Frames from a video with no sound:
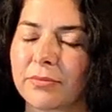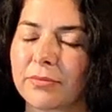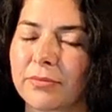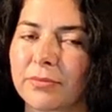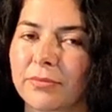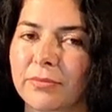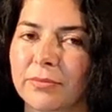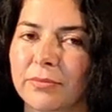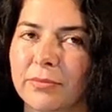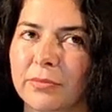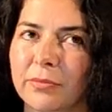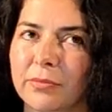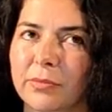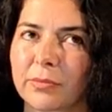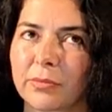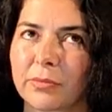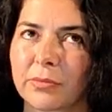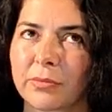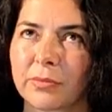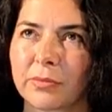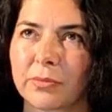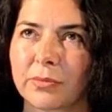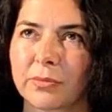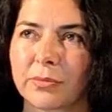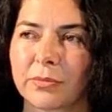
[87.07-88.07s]

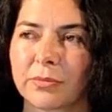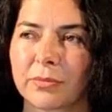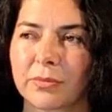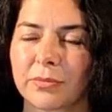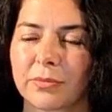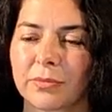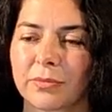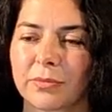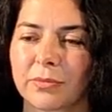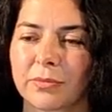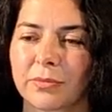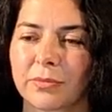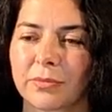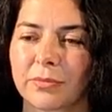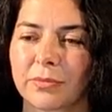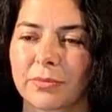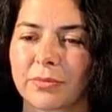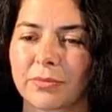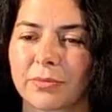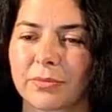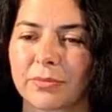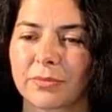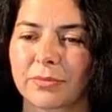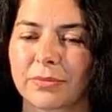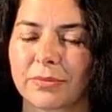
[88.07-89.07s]

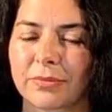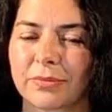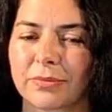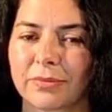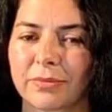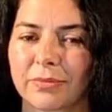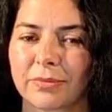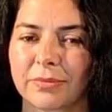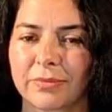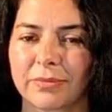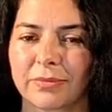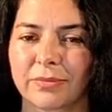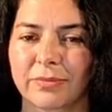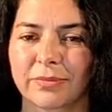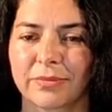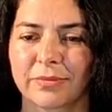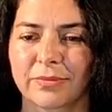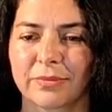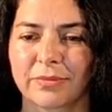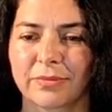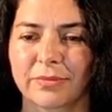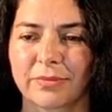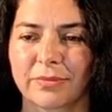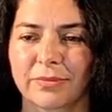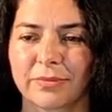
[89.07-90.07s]

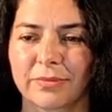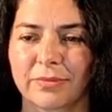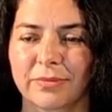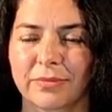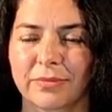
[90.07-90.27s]
No words are spoken by the person on screen.